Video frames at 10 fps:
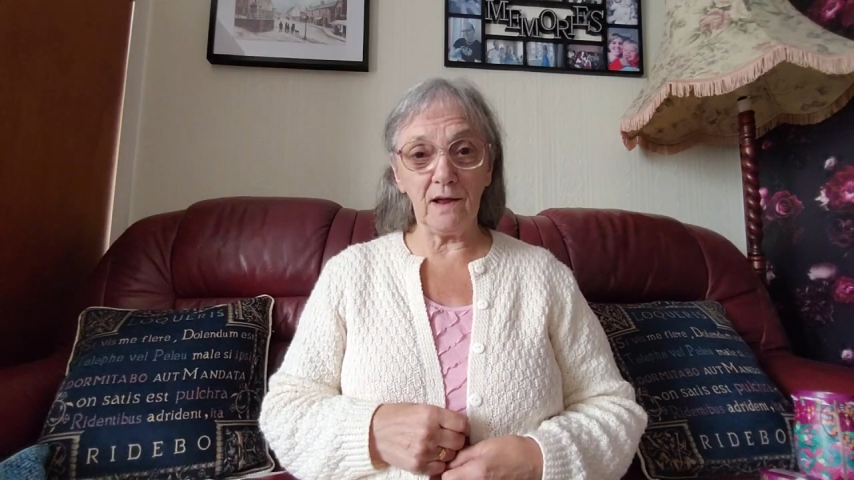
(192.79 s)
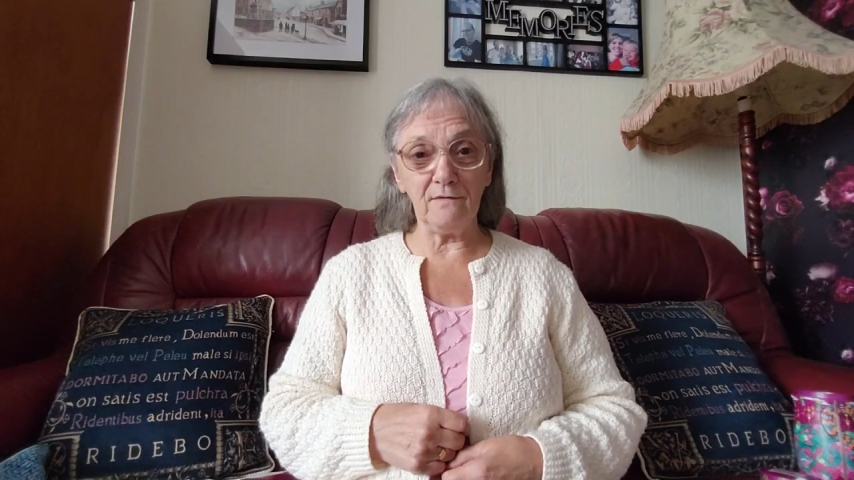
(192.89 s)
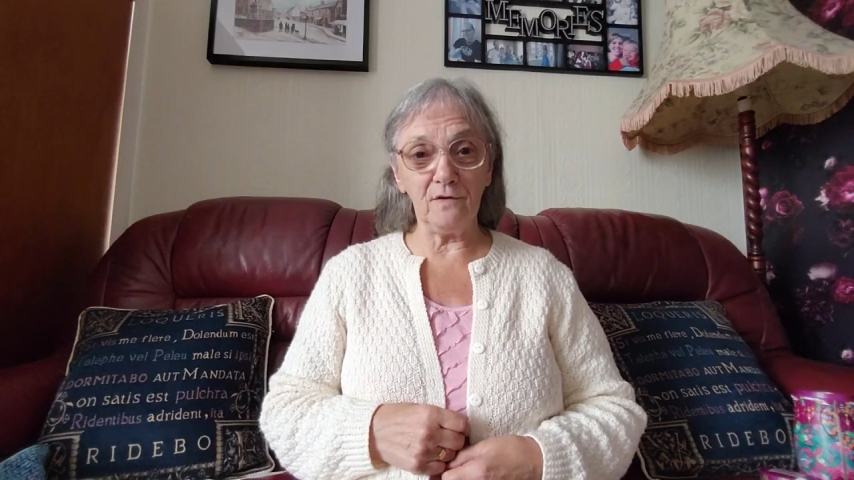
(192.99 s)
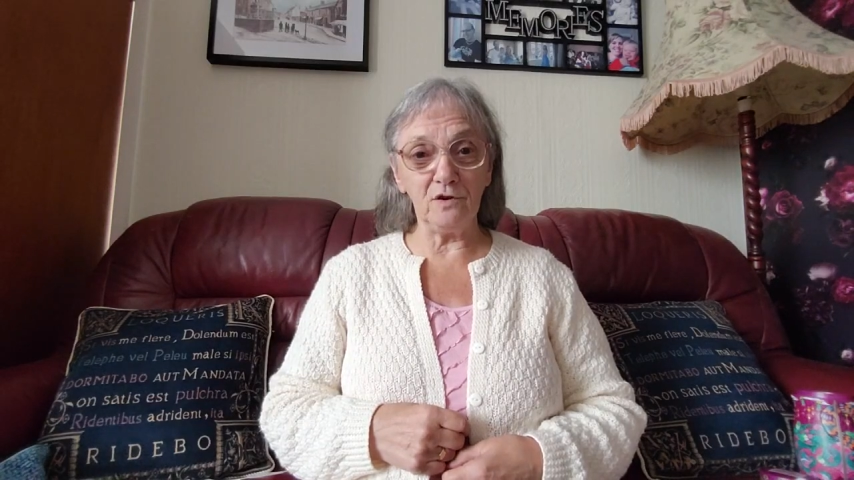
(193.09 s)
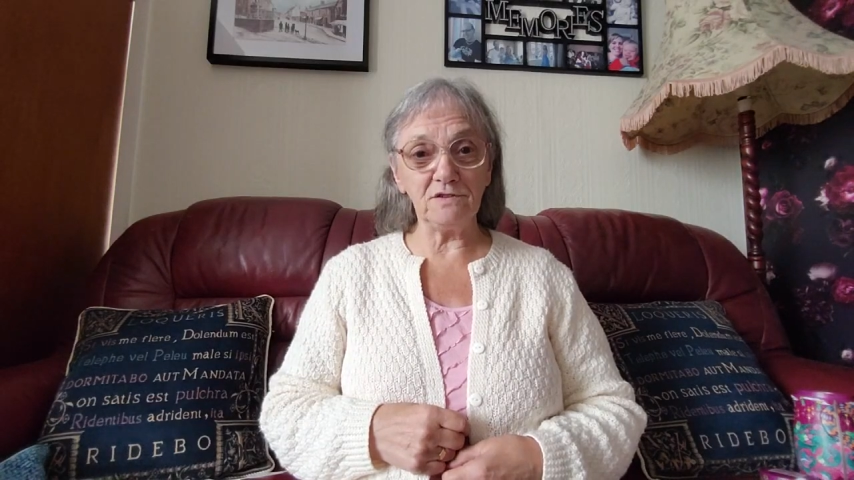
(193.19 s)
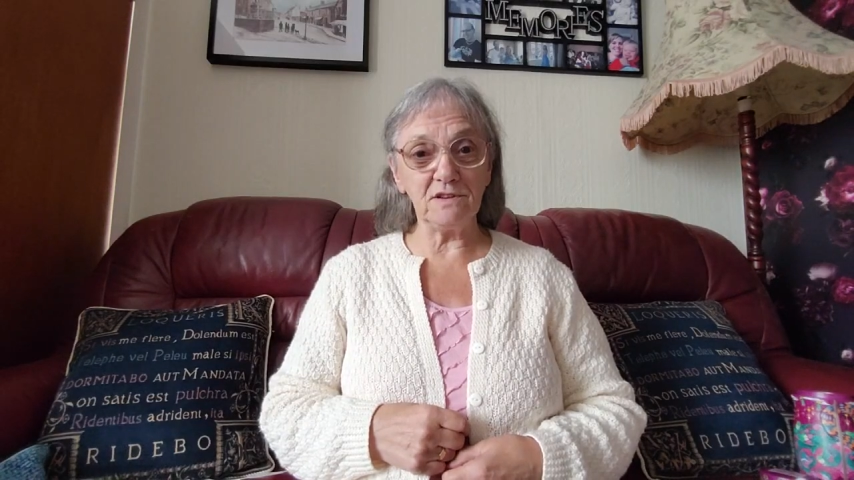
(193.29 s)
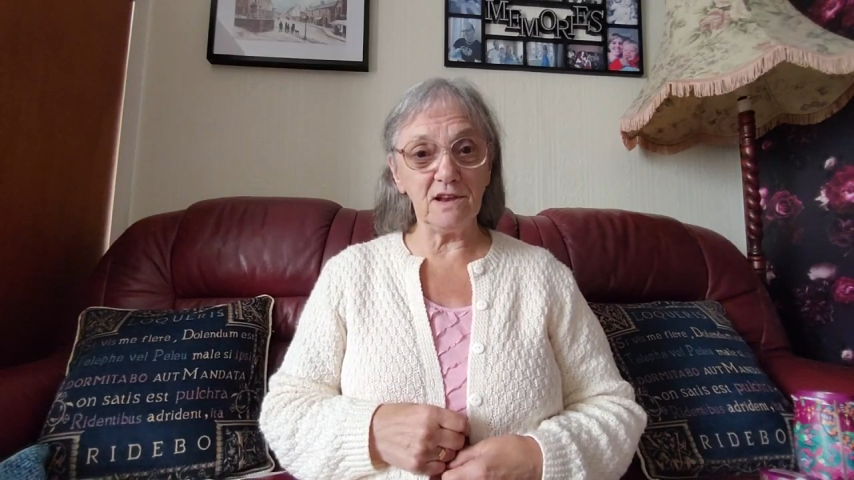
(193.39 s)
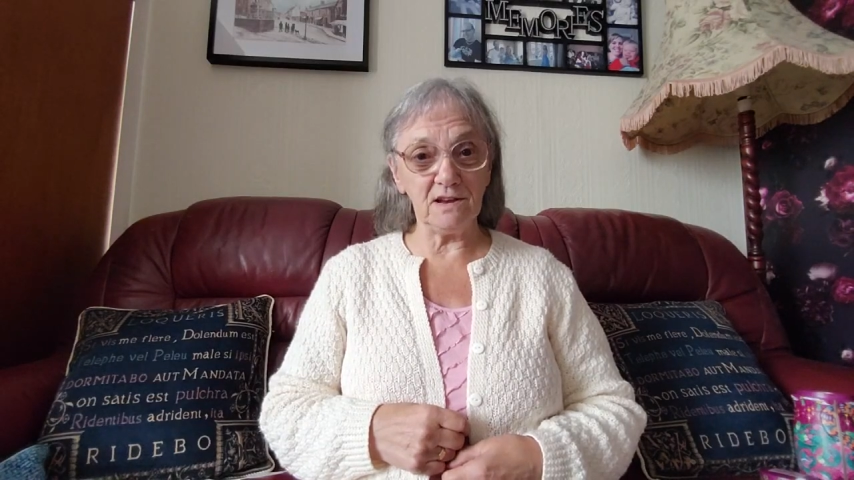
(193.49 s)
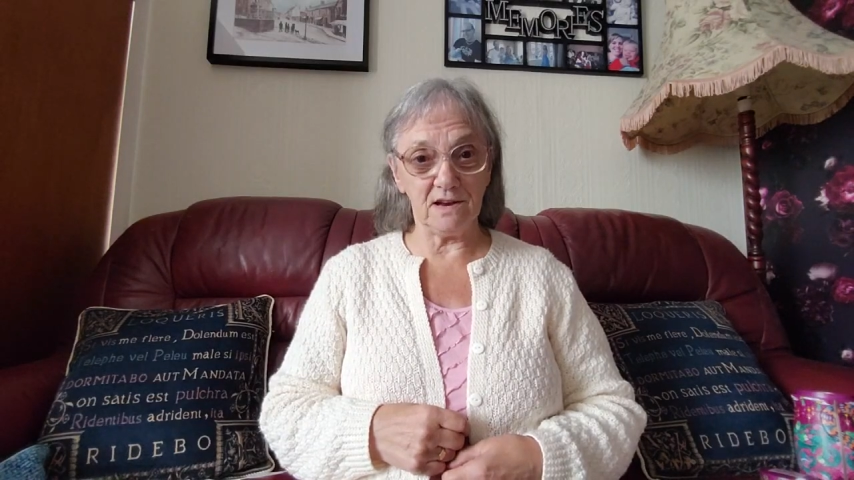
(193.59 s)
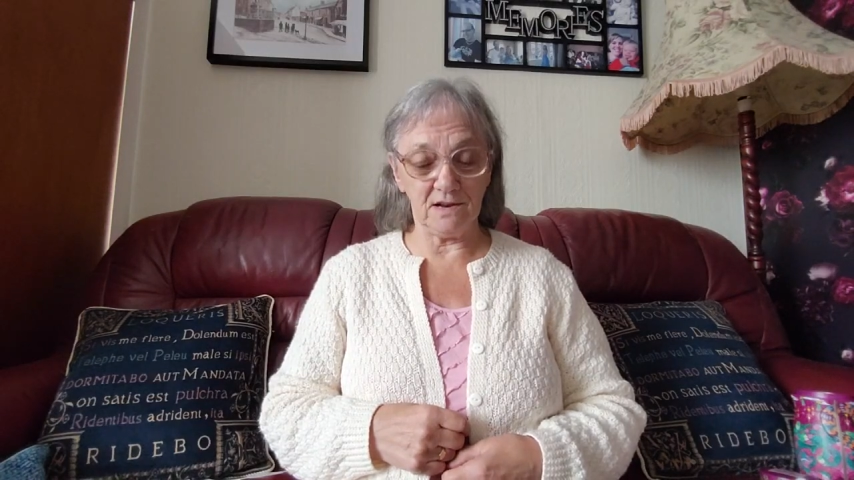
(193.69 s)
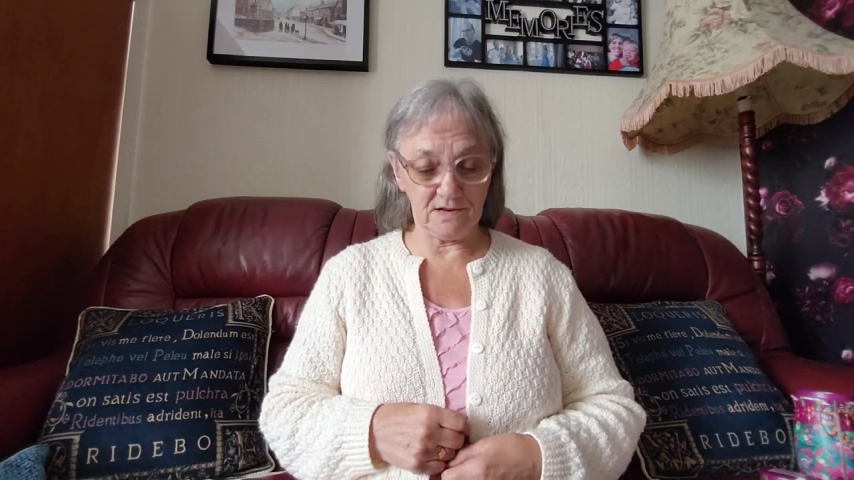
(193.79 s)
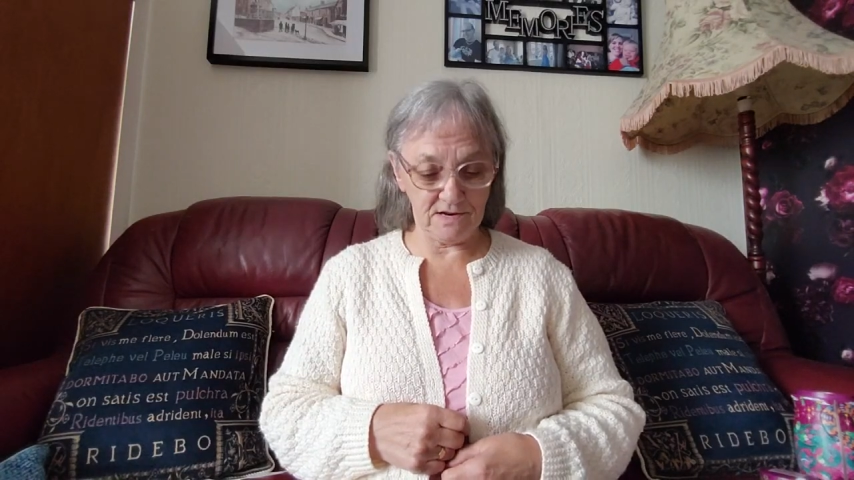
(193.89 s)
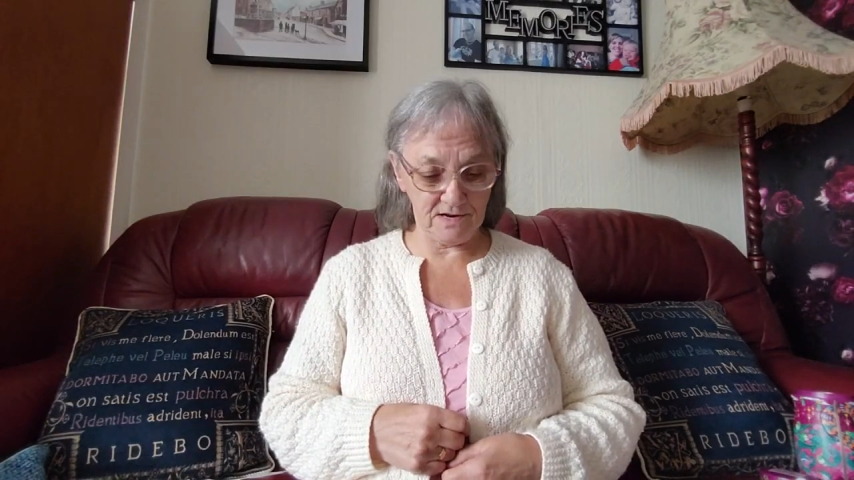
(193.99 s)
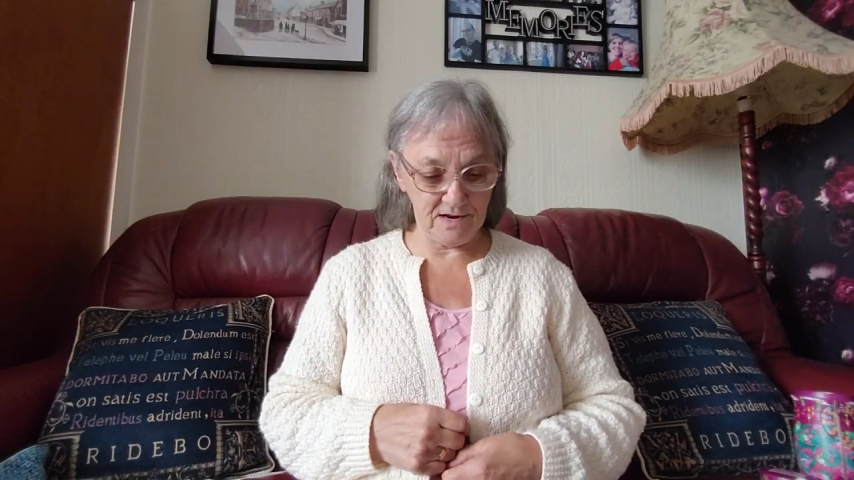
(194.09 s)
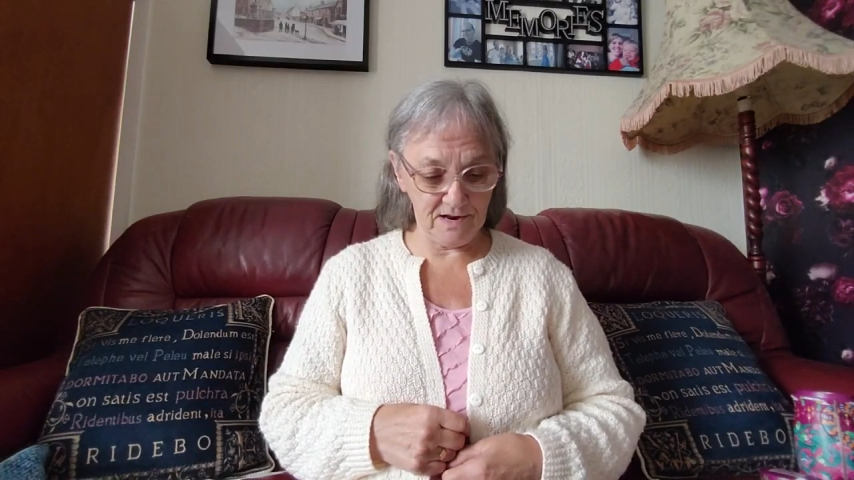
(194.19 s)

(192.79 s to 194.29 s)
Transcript: i first knit it